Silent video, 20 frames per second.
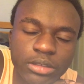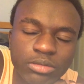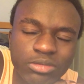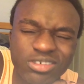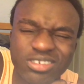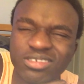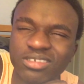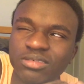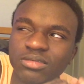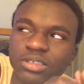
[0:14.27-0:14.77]

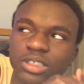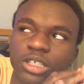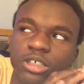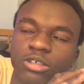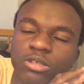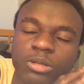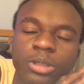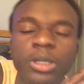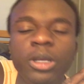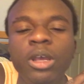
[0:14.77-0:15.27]
Well, no.
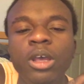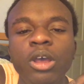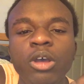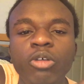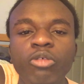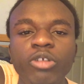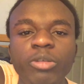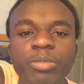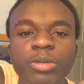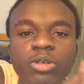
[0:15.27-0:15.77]

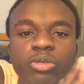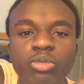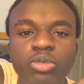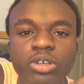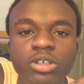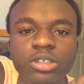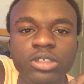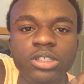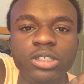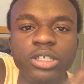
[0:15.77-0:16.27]
We put
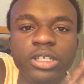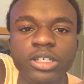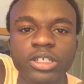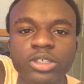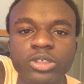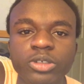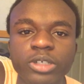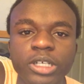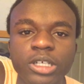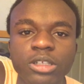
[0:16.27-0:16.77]
wood in a
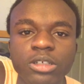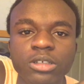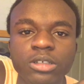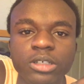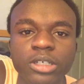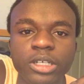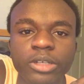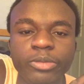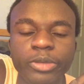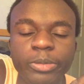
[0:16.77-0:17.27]

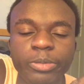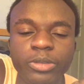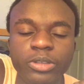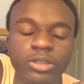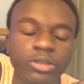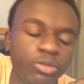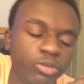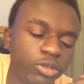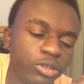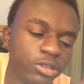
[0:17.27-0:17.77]
trailer, and we put
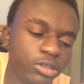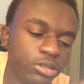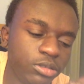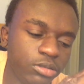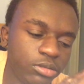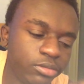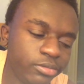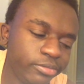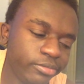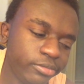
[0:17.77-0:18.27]
the wood.
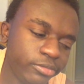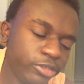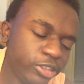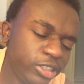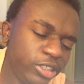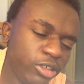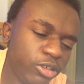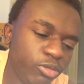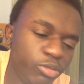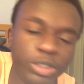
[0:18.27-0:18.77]
Well,
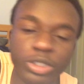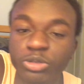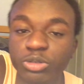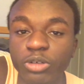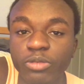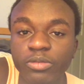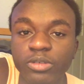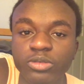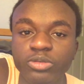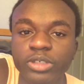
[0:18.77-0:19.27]
no, we
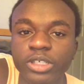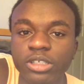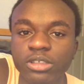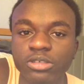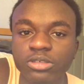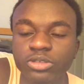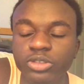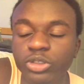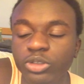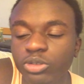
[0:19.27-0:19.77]
drove the
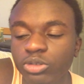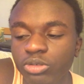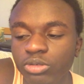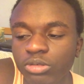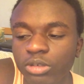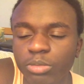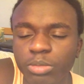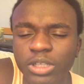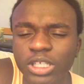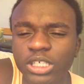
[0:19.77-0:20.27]
trailer to
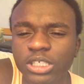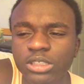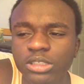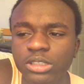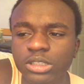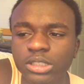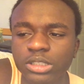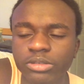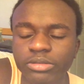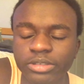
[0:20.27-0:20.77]
a
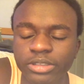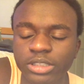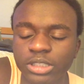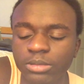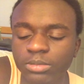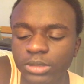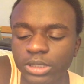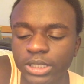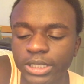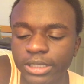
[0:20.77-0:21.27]
place. We
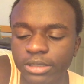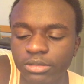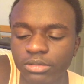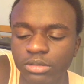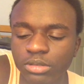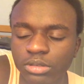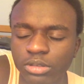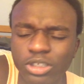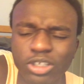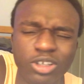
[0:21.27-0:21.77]
dumped it out.
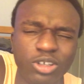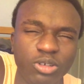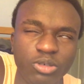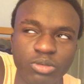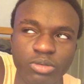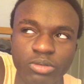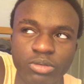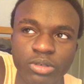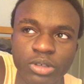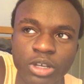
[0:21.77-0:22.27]
No,
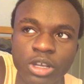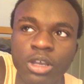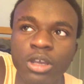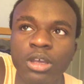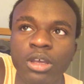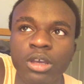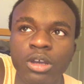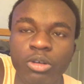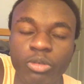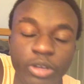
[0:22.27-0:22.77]

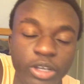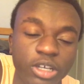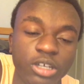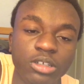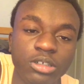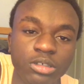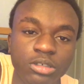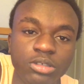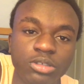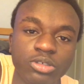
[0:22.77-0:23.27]
we
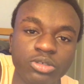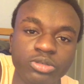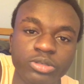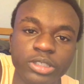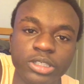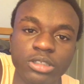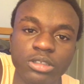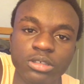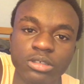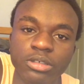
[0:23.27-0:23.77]
unhooked the
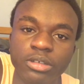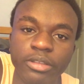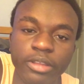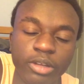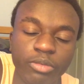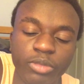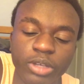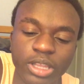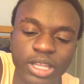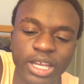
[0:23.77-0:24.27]
trailer,
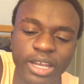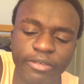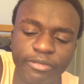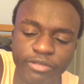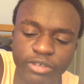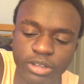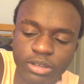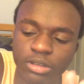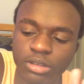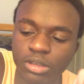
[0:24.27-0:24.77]
then we
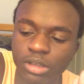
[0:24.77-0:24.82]
left.